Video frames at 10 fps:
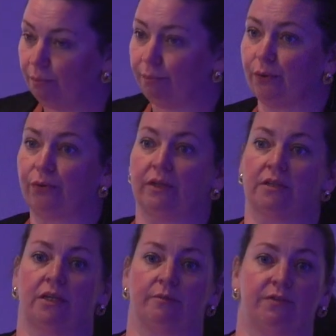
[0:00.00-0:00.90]
both in
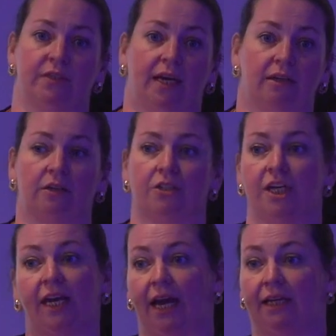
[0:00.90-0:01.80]
terms of
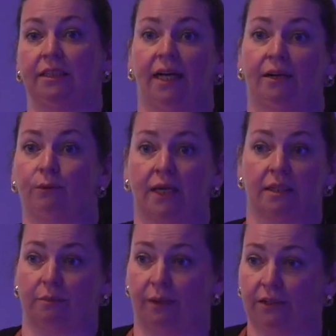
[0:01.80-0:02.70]
technology and now,
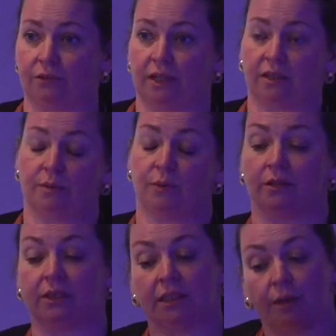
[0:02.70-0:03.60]
as the panel said this
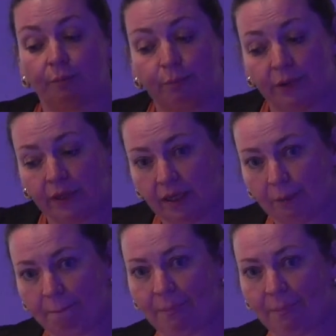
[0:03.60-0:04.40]
morning, bringing it